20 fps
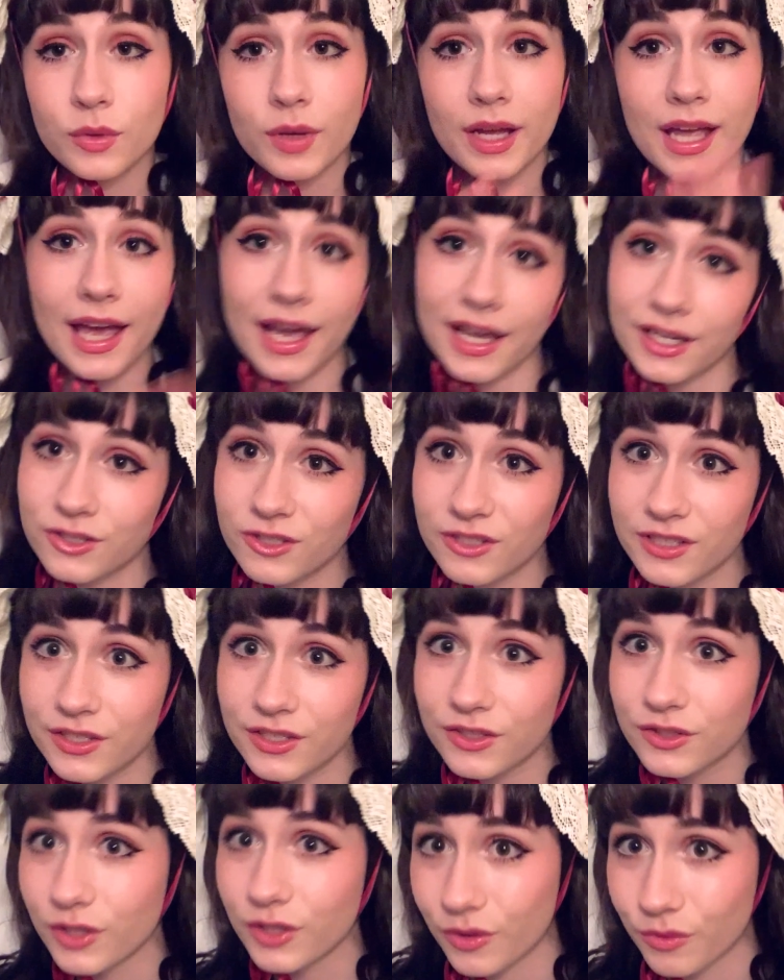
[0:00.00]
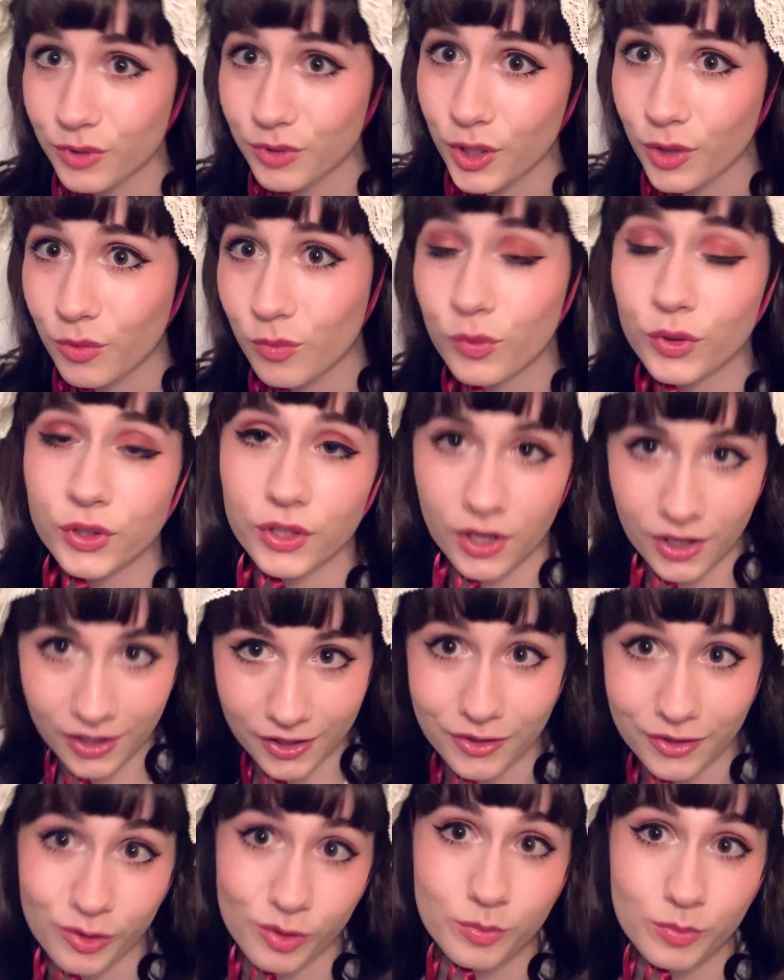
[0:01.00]
I actually don't know
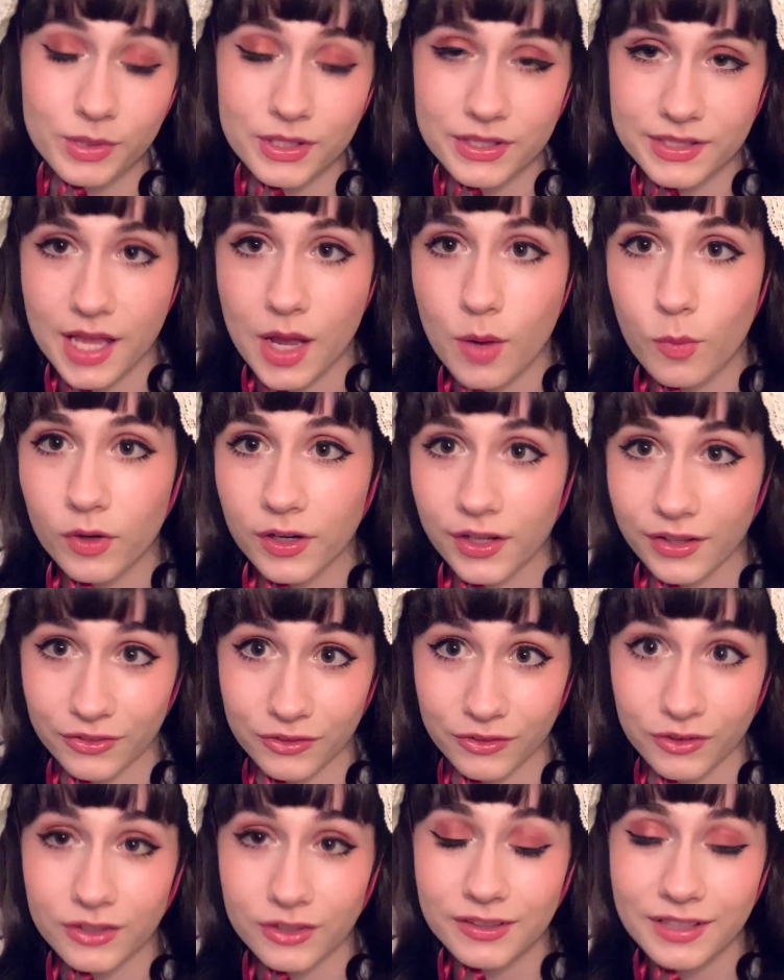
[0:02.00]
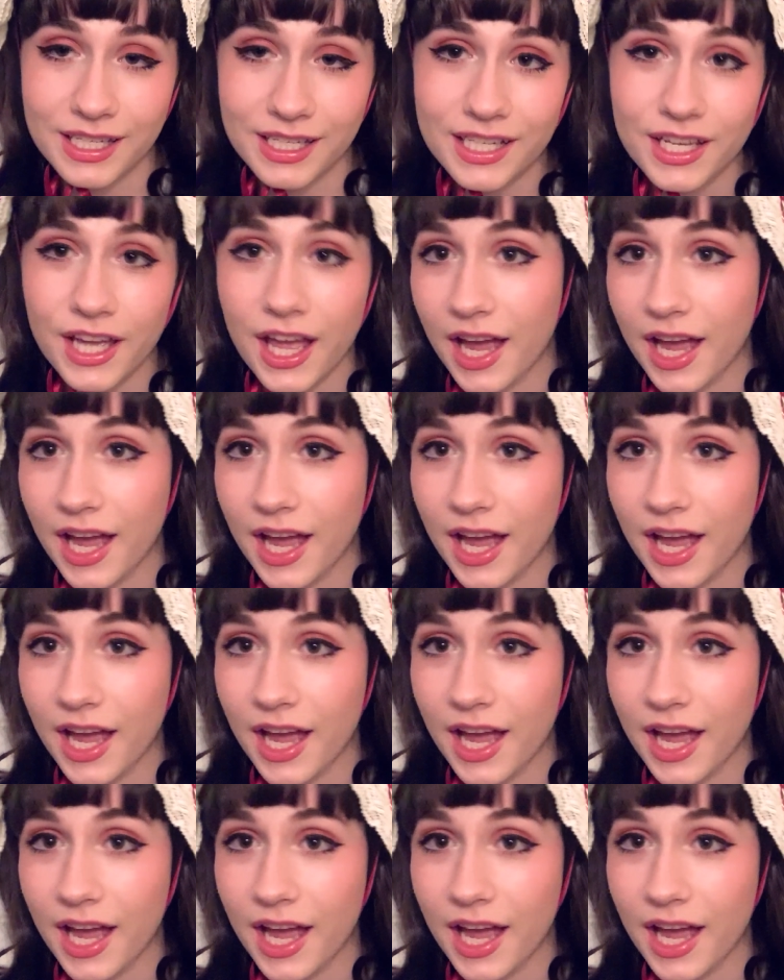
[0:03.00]
100% what I look like.